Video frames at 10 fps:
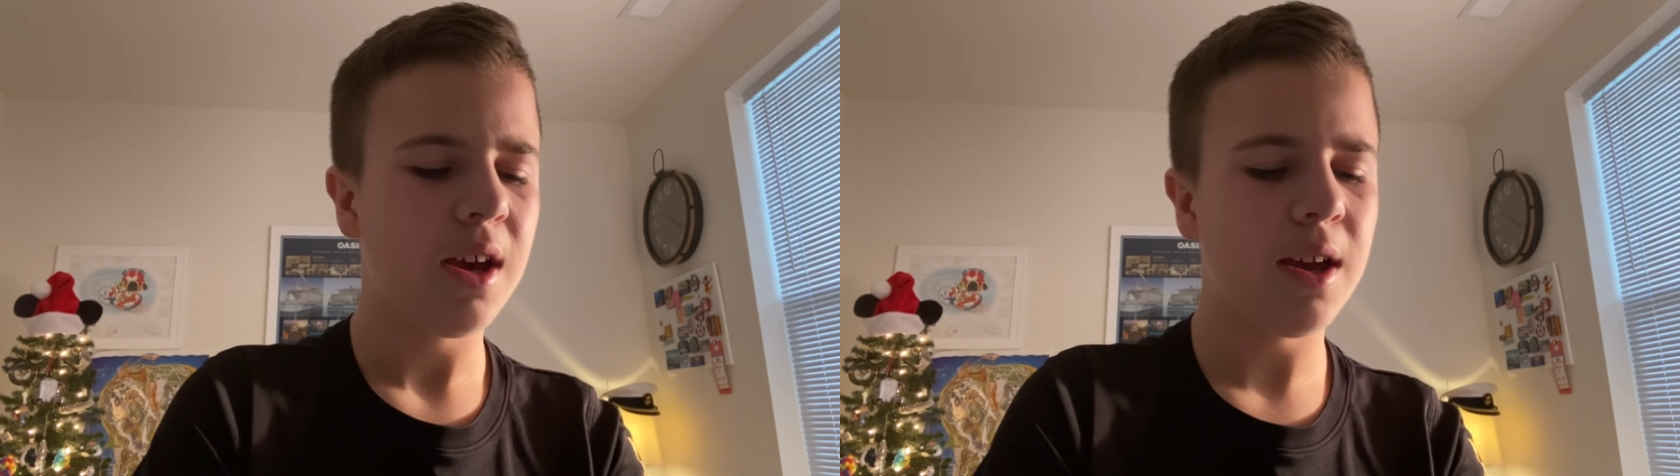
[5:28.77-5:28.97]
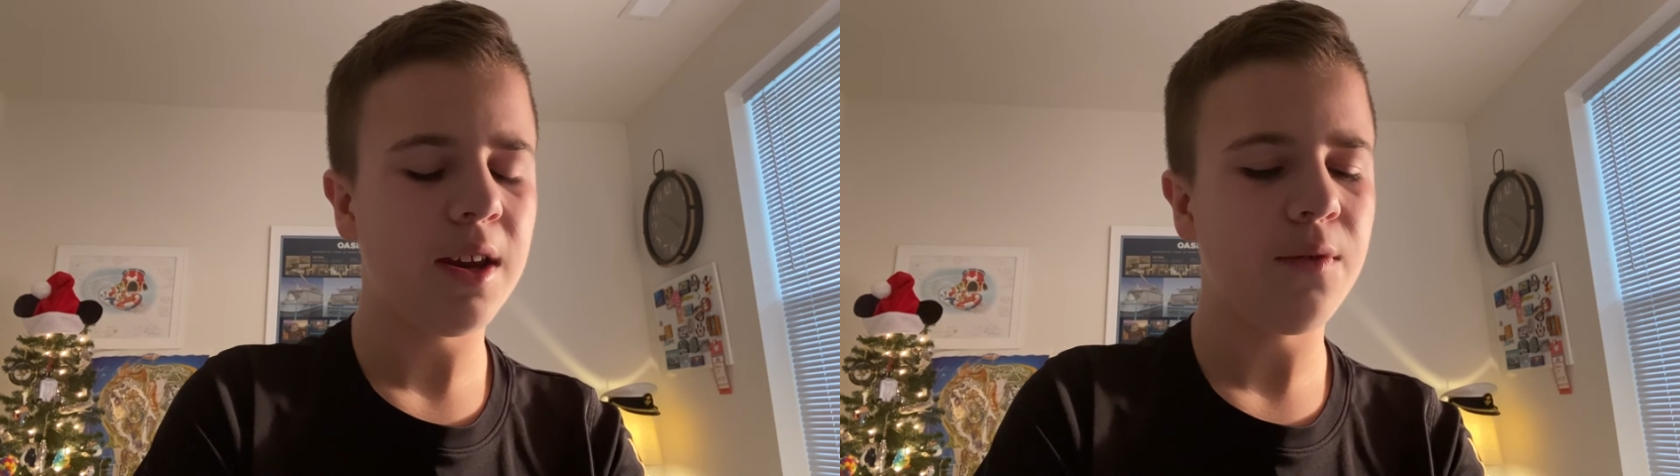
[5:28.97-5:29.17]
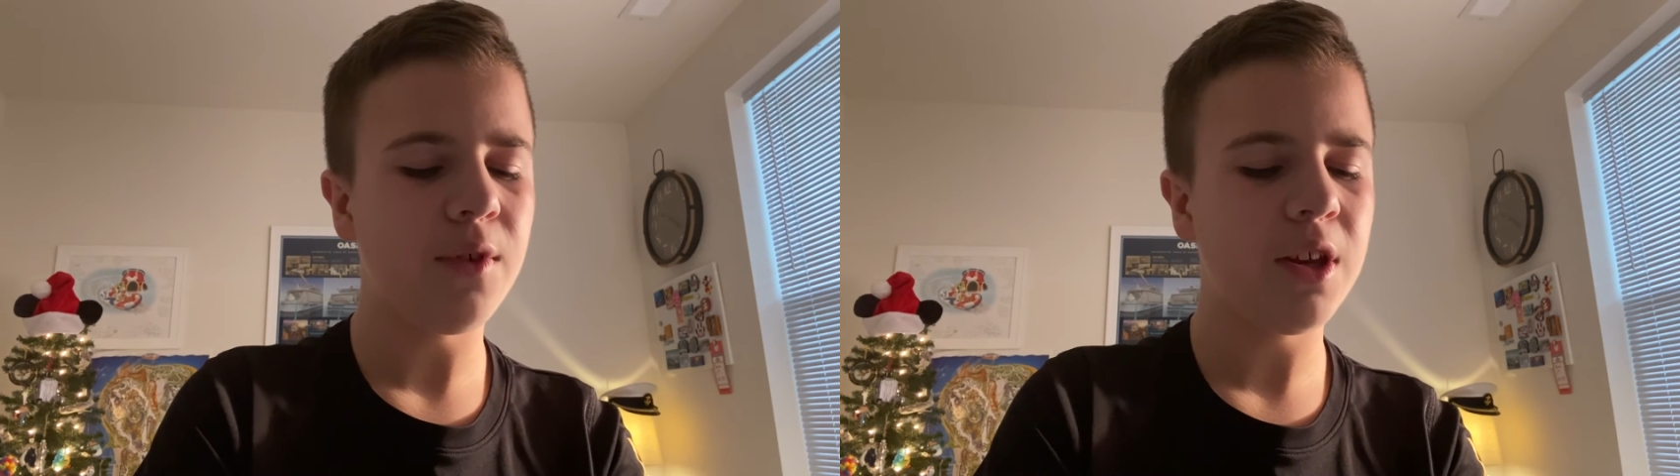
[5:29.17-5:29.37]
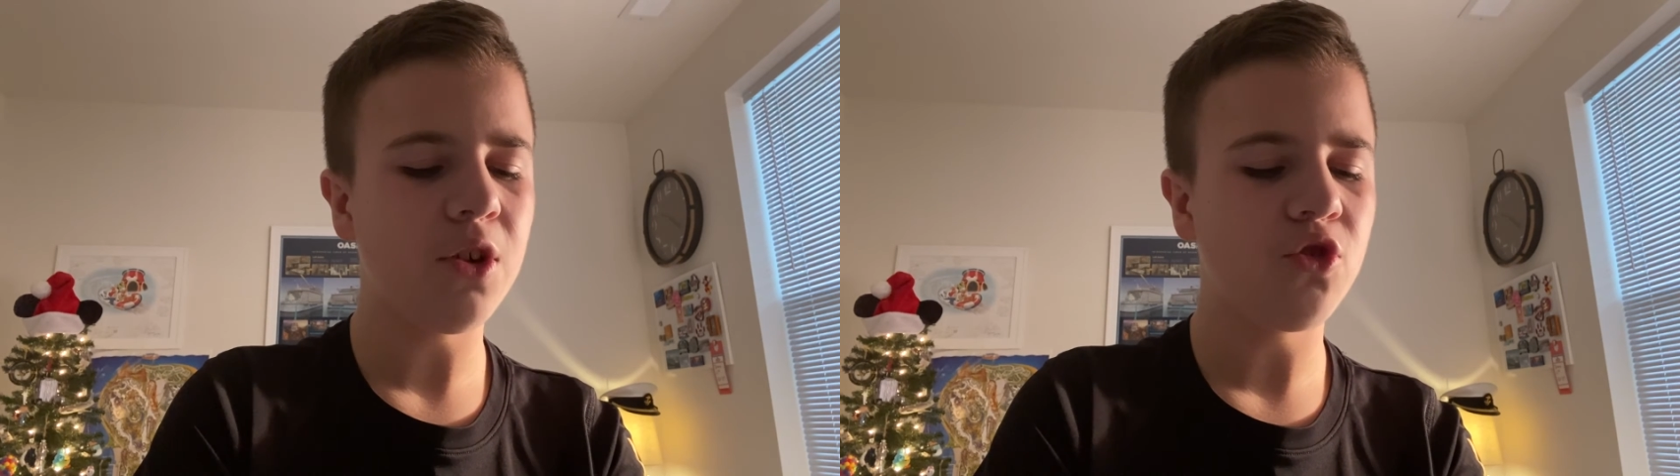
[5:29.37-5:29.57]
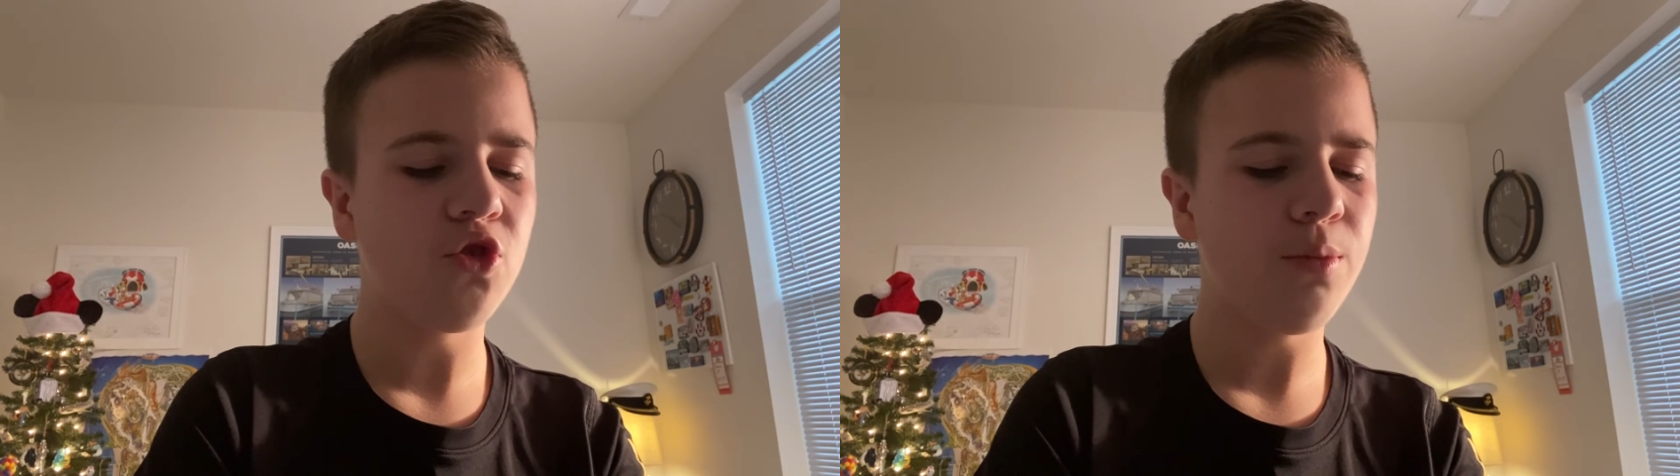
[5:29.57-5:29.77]
and a
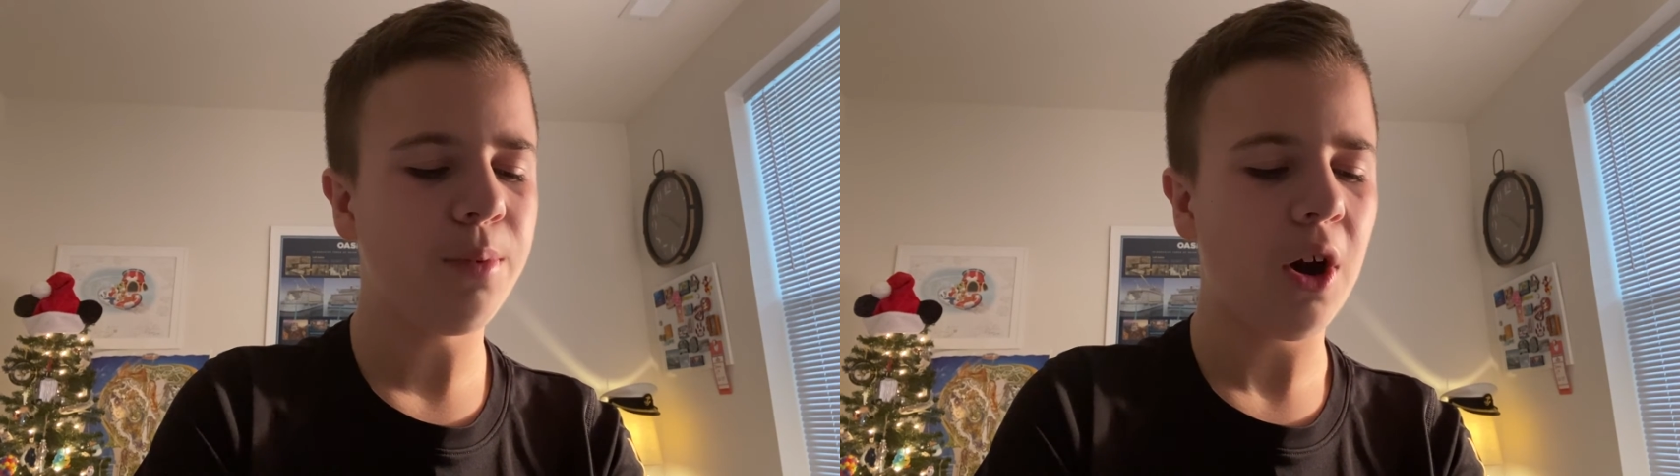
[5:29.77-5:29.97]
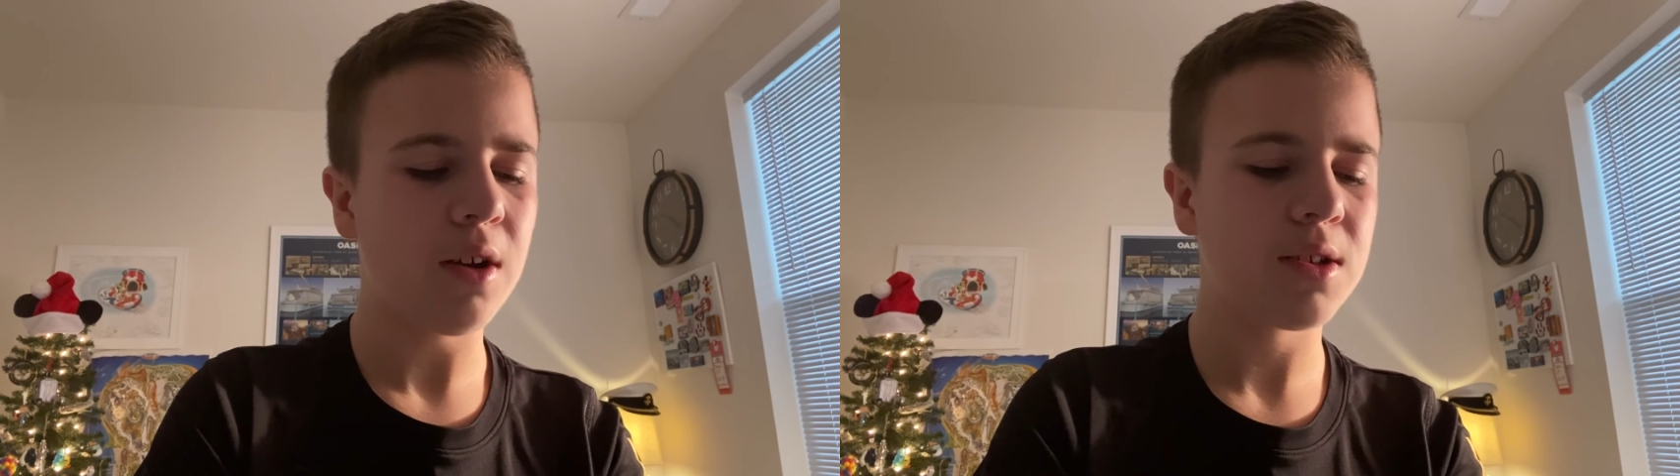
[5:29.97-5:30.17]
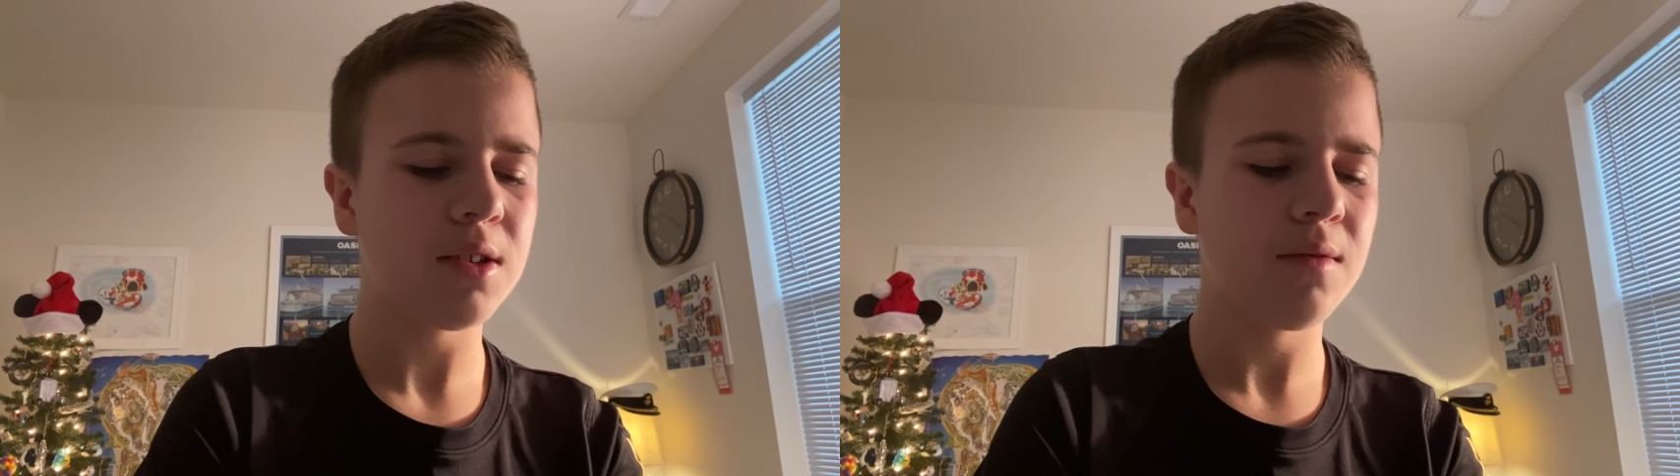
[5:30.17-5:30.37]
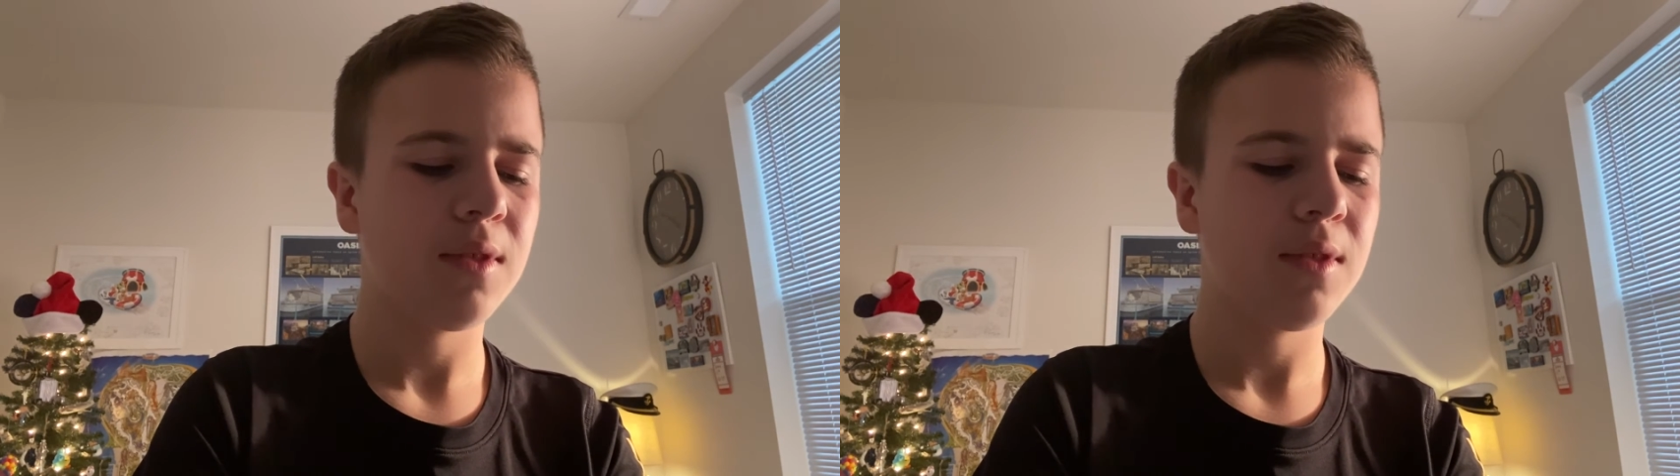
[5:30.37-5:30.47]
video jukebox.